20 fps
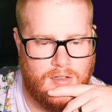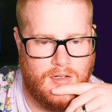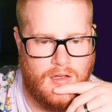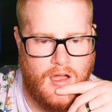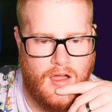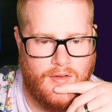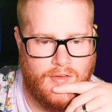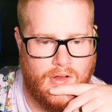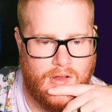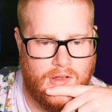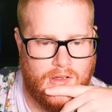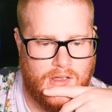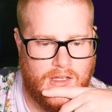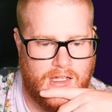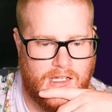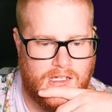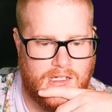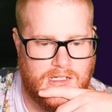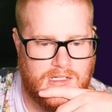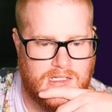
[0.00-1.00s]

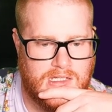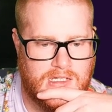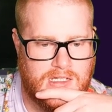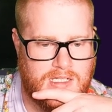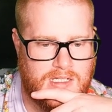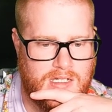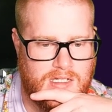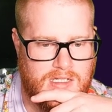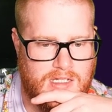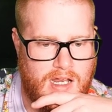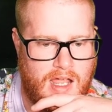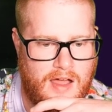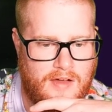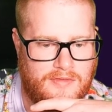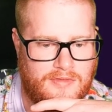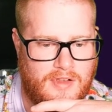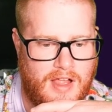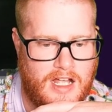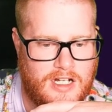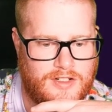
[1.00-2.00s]
Because this doesn't have
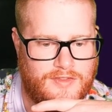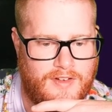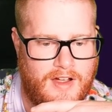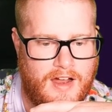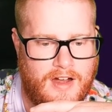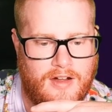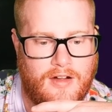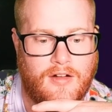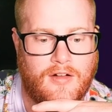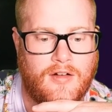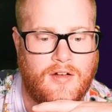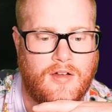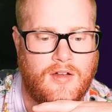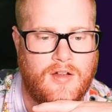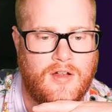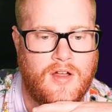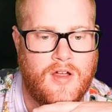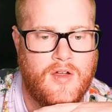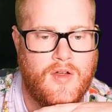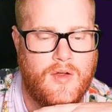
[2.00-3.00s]
Flash Fire.
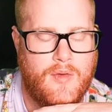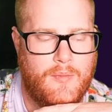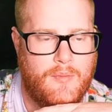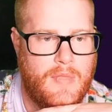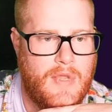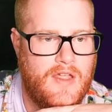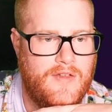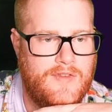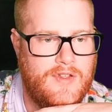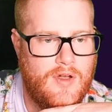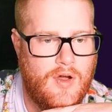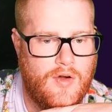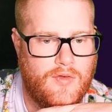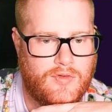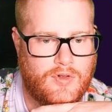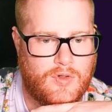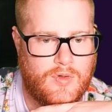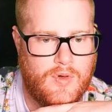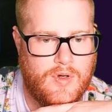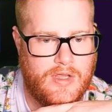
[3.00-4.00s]
Maybe
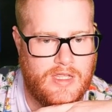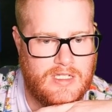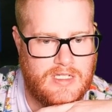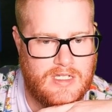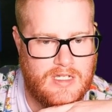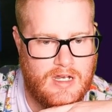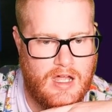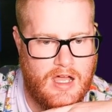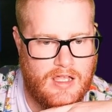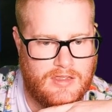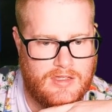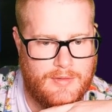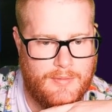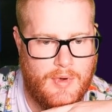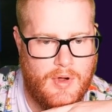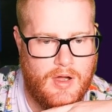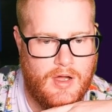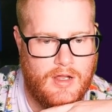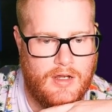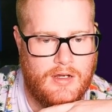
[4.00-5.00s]
Overquill is not the
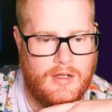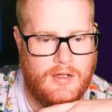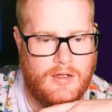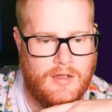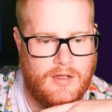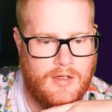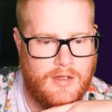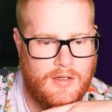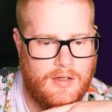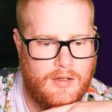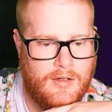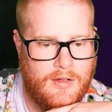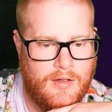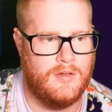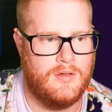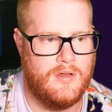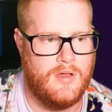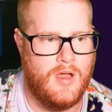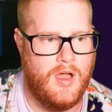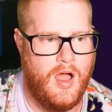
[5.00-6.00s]
mon.
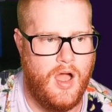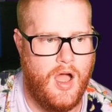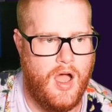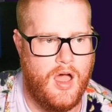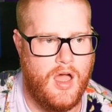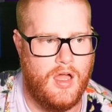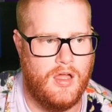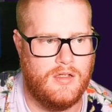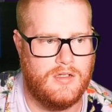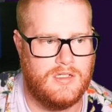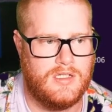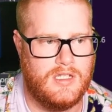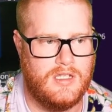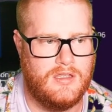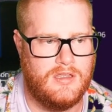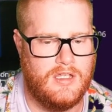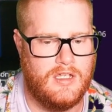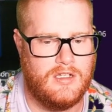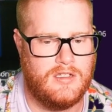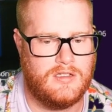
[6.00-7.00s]
I honestly
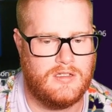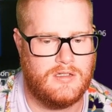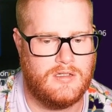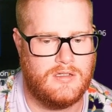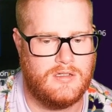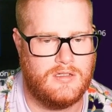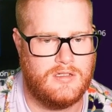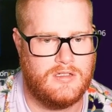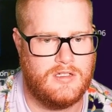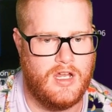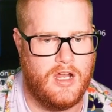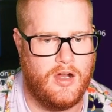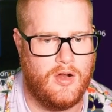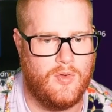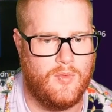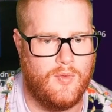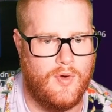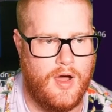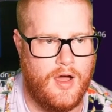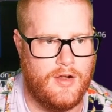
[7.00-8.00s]
think Terra
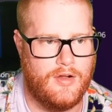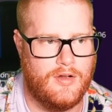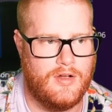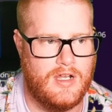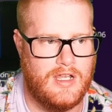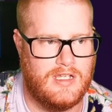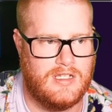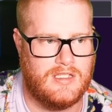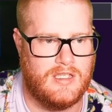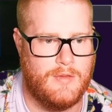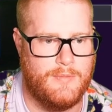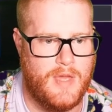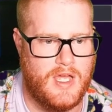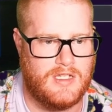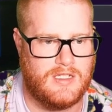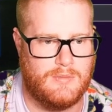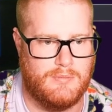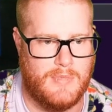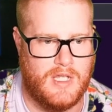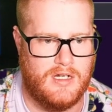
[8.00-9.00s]
Water is the
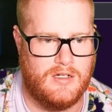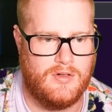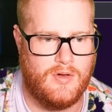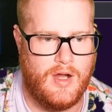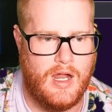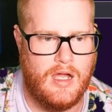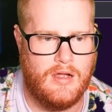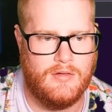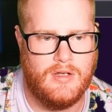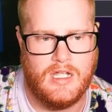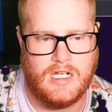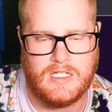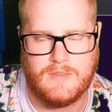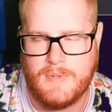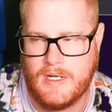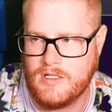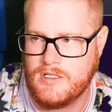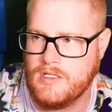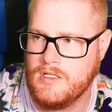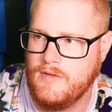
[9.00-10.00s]
best mid ground,
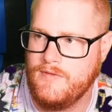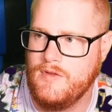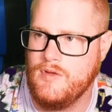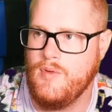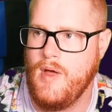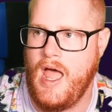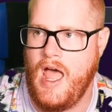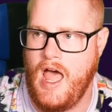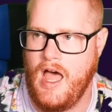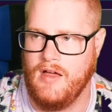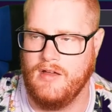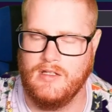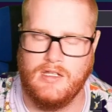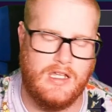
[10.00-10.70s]
especially if you have